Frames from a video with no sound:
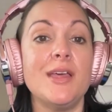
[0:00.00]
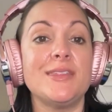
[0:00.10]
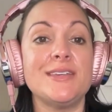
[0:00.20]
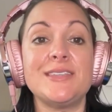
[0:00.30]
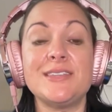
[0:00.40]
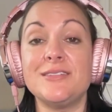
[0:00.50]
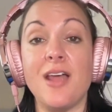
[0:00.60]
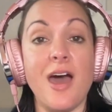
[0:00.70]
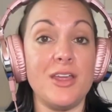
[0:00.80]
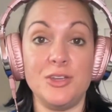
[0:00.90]
This is
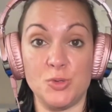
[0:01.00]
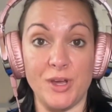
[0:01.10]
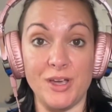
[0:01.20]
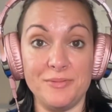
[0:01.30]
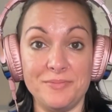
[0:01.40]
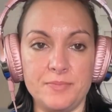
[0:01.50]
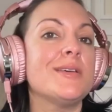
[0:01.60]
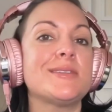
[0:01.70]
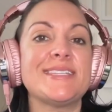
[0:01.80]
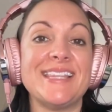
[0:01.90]
not a drill.
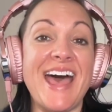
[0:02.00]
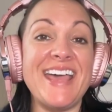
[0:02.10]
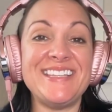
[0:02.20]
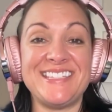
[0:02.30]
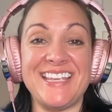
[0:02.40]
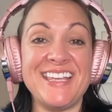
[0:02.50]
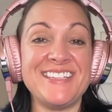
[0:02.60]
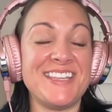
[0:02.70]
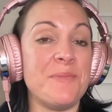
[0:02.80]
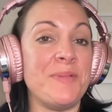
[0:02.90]
Slide
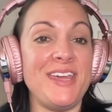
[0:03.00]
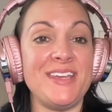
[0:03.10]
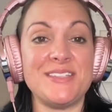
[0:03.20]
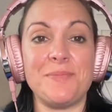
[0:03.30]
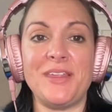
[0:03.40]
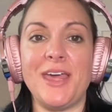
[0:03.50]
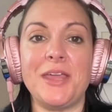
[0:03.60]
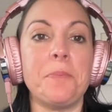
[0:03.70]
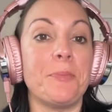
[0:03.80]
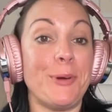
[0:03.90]
6 can be something
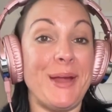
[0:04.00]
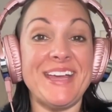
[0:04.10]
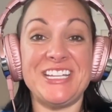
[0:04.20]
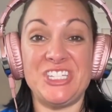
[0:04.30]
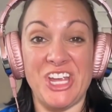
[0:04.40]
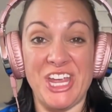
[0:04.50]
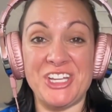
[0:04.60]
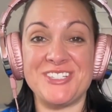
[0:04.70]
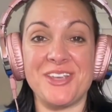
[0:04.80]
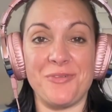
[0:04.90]
like, bring a
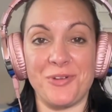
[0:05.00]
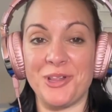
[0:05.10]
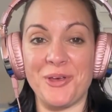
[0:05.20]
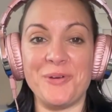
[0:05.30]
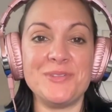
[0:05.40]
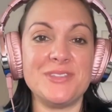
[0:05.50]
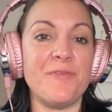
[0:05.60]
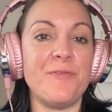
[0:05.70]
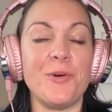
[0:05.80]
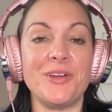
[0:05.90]
change of clothes
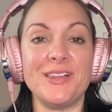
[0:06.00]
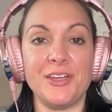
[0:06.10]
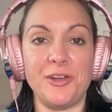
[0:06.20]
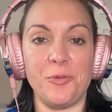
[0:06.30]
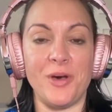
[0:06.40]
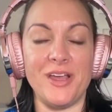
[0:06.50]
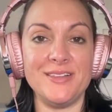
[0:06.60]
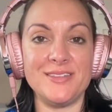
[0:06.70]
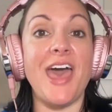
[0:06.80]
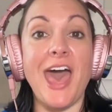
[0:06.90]
for the little
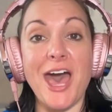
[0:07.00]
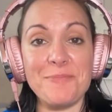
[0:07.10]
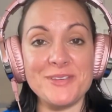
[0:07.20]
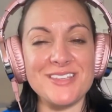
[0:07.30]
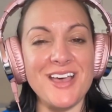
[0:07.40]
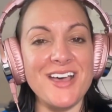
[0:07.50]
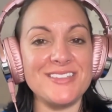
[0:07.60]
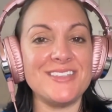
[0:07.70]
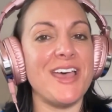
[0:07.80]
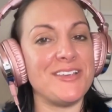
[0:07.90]
ones.
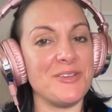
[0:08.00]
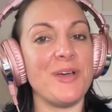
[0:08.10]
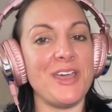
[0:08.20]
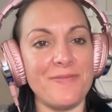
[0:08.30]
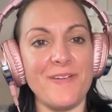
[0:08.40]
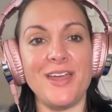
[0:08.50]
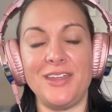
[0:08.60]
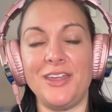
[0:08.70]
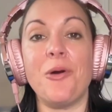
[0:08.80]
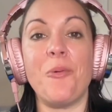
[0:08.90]
Applesauce has a way of
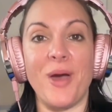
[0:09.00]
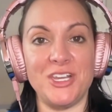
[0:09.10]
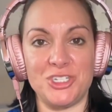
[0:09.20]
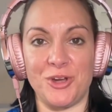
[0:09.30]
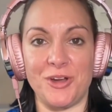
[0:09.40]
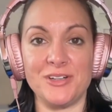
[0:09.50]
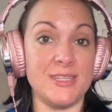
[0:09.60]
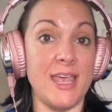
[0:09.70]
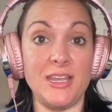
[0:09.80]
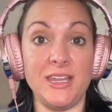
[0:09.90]
finding white
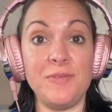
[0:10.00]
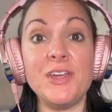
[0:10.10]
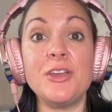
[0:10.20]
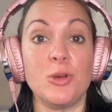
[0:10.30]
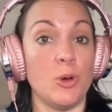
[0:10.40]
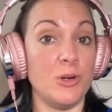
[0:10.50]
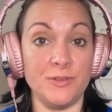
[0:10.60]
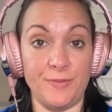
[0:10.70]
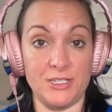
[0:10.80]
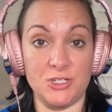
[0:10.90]
shirts, and even
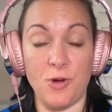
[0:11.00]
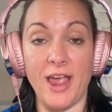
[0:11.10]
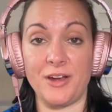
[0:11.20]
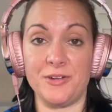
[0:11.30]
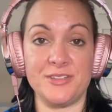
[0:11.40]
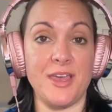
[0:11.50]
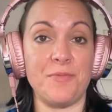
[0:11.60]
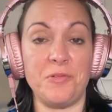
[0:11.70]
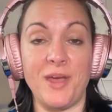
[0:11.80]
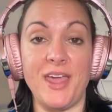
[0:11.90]
goldfish crackers have
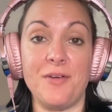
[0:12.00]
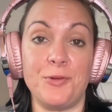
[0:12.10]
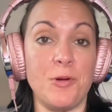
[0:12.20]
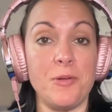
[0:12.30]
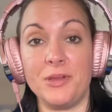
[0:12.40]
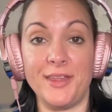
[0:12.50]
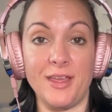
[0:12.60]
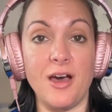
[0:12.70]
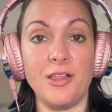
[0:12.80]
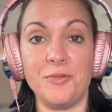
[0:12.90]
a way of
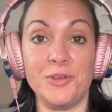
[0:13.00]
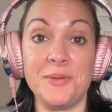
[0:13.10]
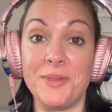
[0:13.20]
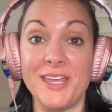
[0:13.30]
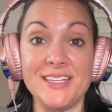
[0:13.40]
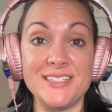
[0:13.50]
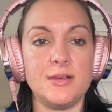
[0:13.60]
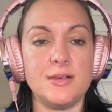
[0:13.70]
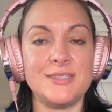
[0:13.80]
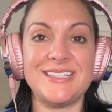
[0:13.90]
crumbling all over the
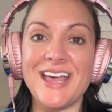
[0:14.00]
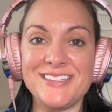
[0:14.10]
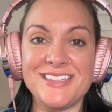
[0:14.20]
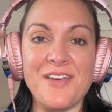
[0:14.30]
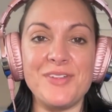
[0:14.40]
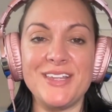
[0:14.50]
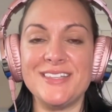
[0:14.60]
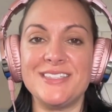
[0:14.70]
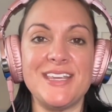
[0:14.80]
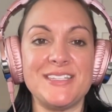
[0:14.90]
place. Slide 7
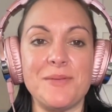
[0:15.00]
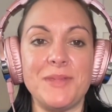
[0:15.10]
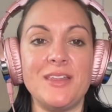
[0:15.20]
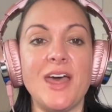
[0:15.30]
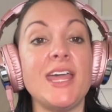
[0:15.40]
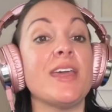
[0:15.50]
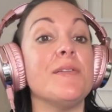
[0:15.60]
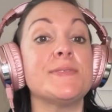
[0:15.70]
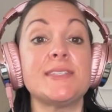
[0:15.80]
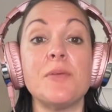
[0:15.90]
can say something like,
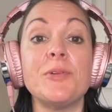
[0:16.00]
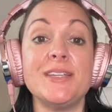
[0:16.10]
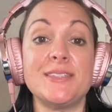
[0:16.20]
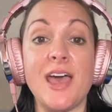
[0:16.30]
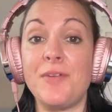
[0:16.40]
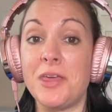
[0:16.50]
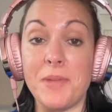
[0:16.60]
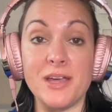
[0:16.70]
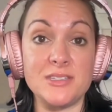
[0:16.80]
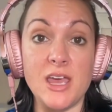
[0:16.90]
if someone is having a
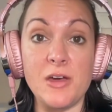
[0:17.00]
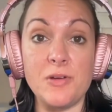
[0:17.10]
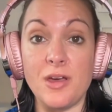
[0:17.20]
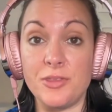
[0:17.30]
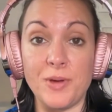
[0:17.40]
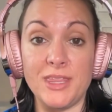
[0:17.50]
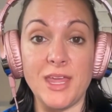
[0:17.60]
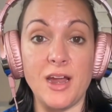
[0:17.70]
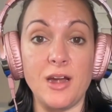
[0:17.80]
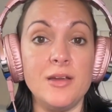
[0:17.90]
meltdown on the way
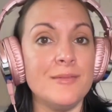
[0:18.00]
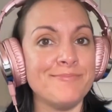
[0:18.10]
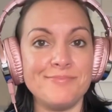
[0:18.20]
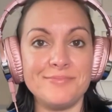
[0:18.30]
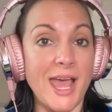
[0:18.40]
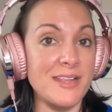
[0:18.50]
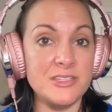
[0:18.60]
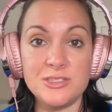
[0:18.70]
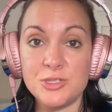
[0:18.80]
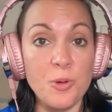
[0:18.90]
there,
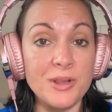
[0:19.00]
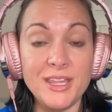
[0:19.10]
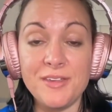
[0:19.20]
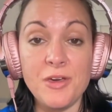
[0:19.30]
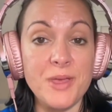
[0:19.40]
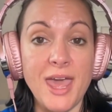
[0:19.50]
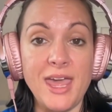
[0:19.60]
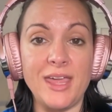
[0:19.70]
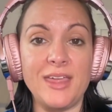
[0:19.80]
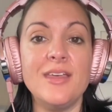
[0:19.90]
that's totally
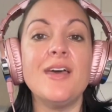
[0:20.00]
okay.